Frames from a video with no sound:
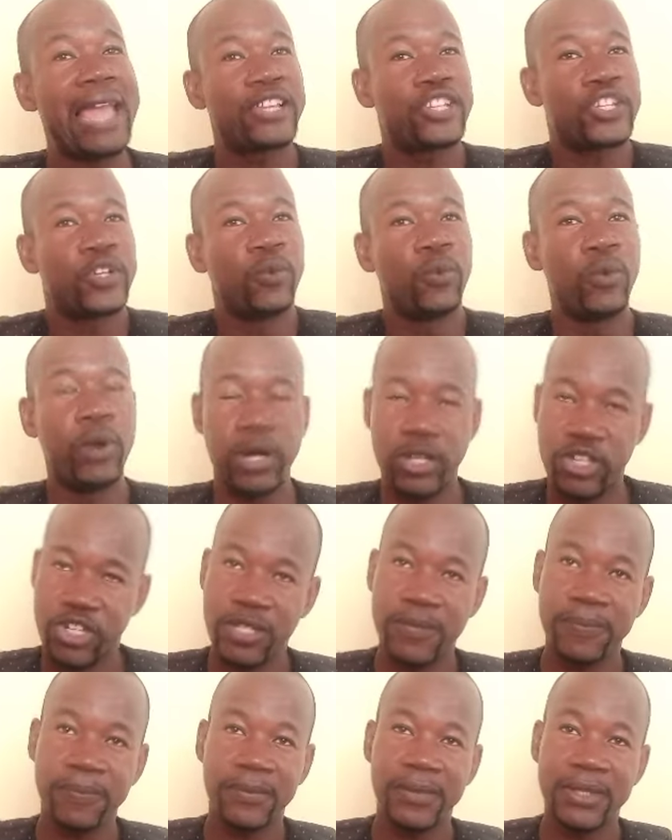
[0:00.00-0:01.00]
action
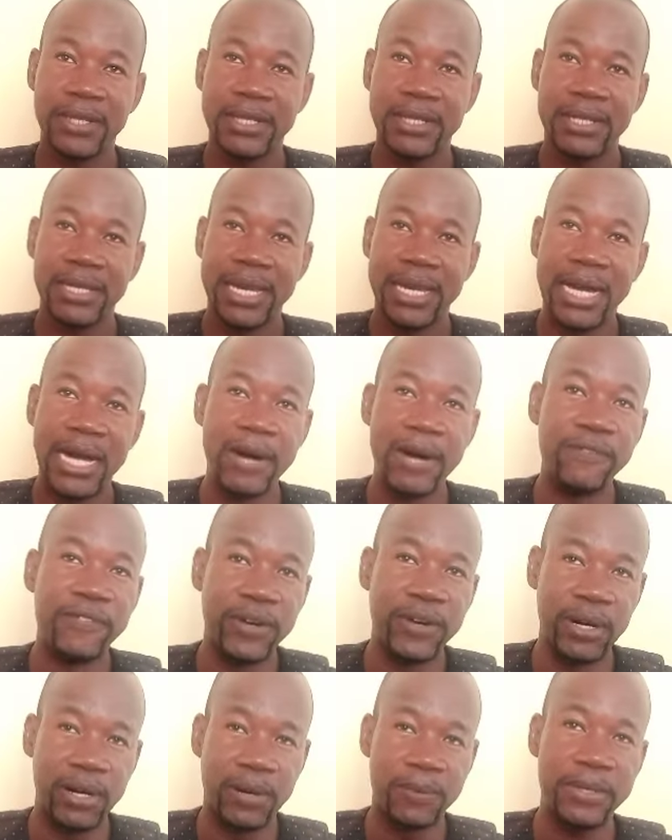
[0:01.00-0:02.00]
words. A
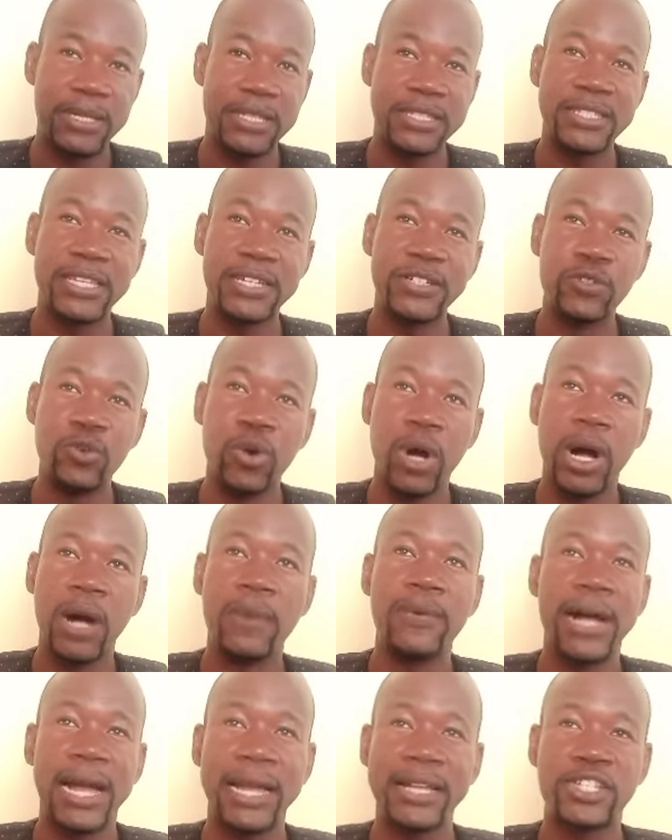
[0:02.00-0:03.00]
verb is the doer
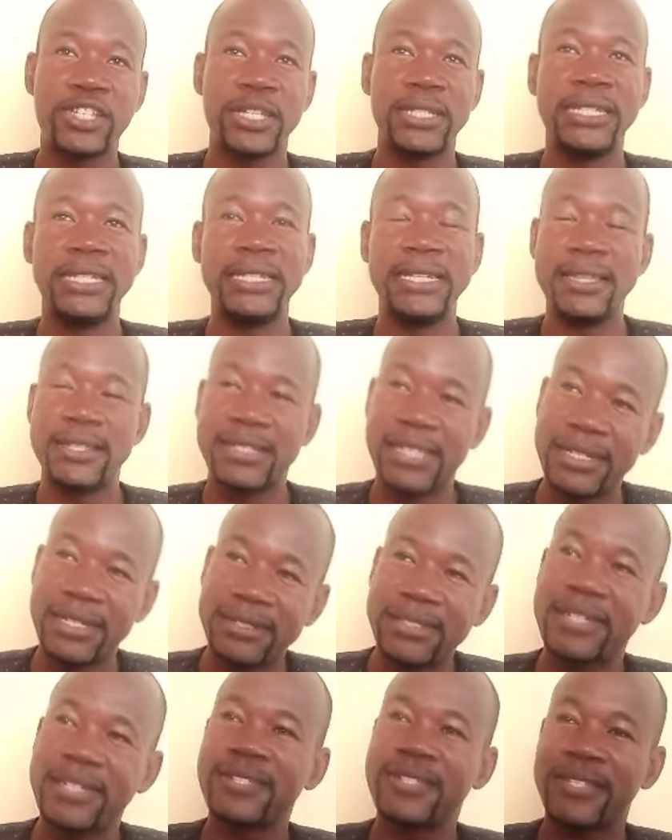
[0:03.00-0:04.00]
of action in a
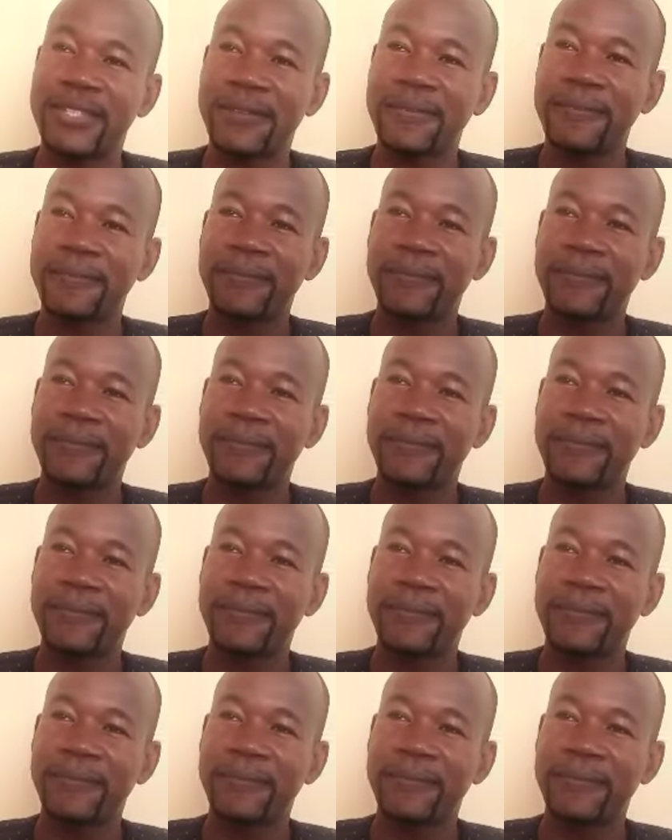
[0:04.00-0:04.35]
sentence.